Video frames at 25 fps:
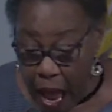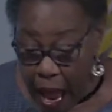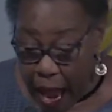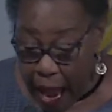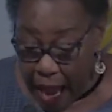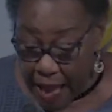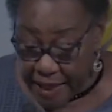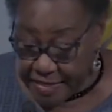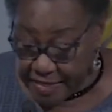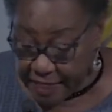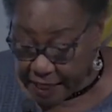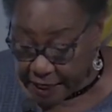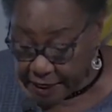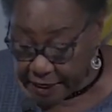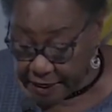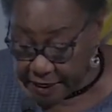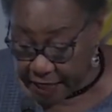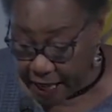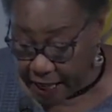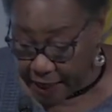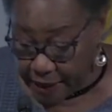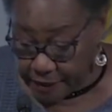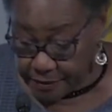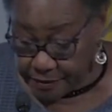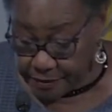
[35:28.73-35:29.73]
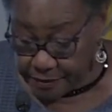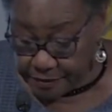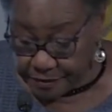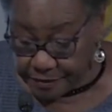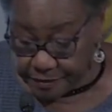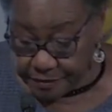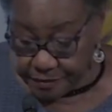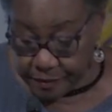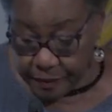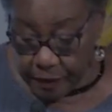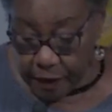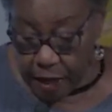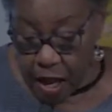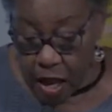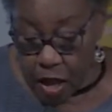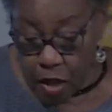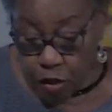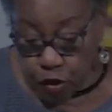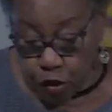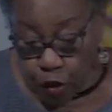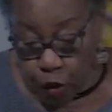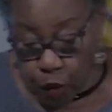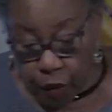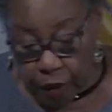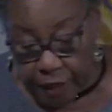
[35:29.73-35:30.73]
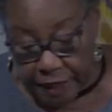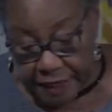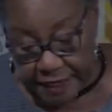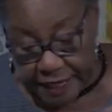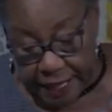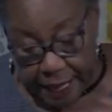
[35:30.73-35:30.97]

I think that knowing